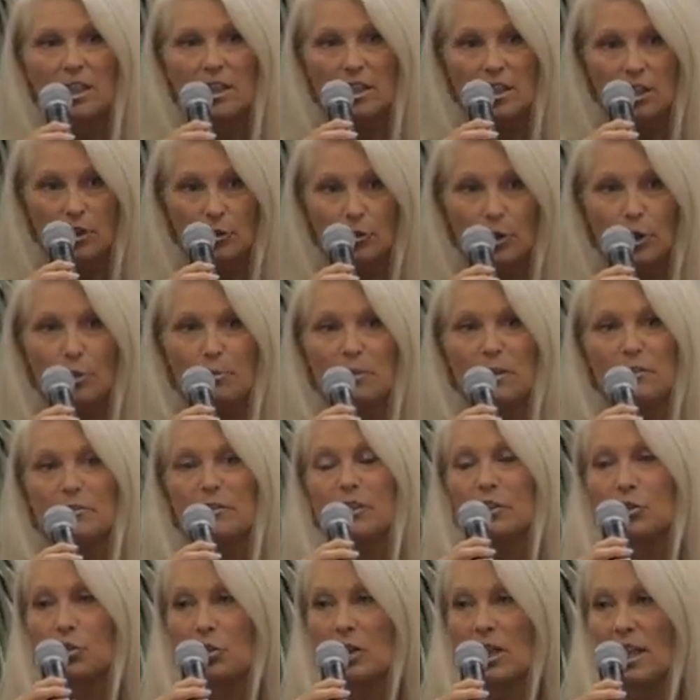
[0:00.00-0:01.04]
The group that
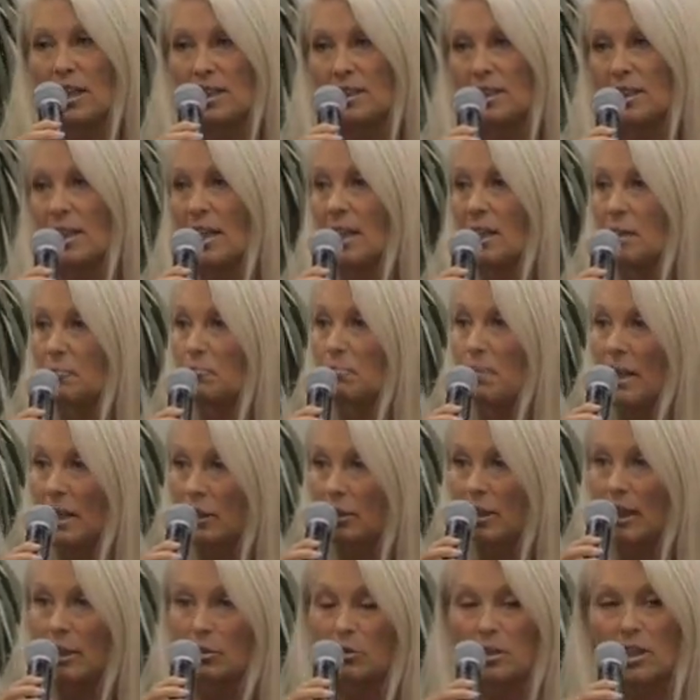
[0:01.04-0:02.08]
visualized had
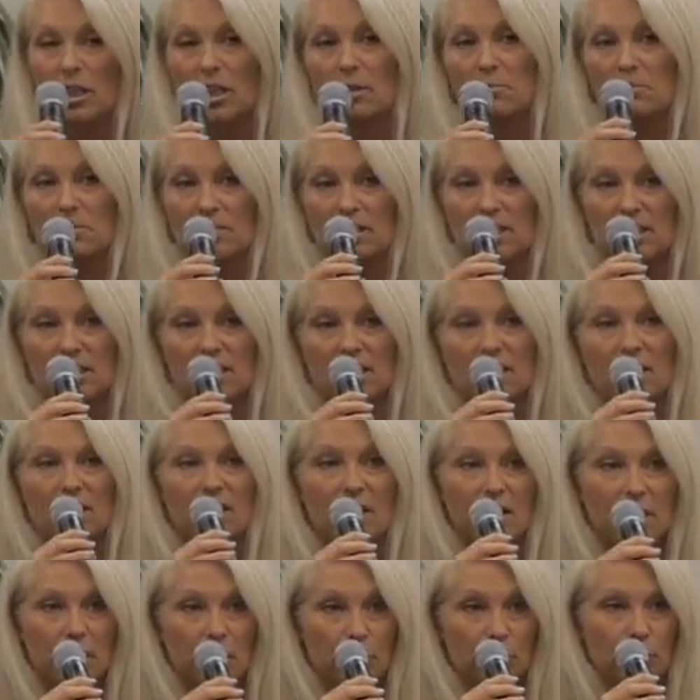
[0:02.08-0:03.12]
better outcomes
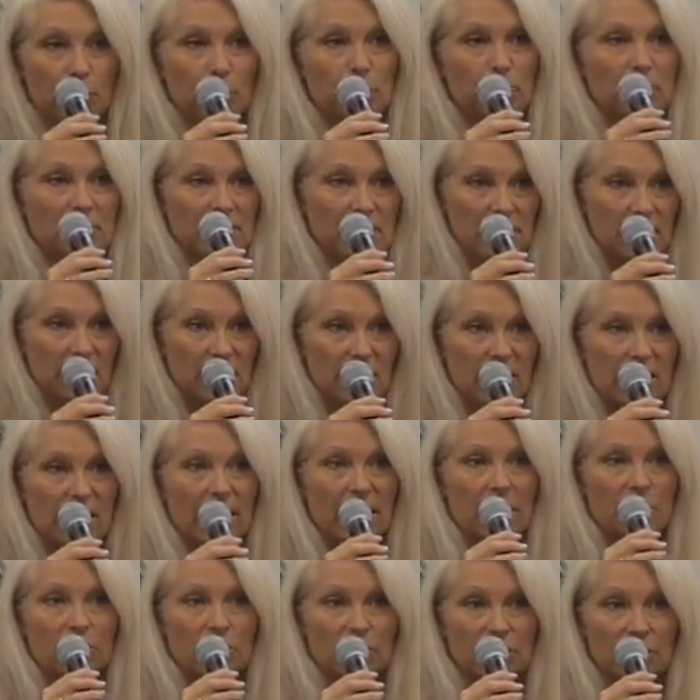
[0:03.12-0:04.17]
than the groups that
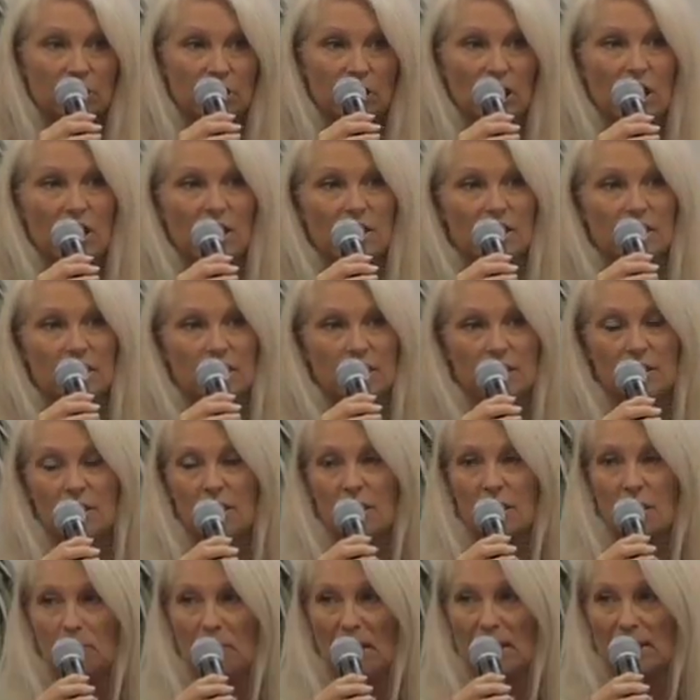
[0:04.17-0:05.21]
actually shot
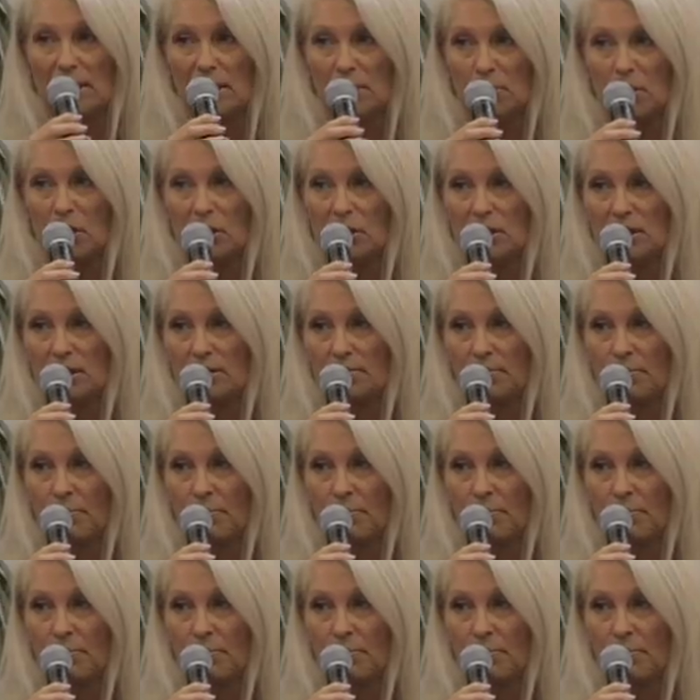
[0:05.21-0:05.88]
the basketballs.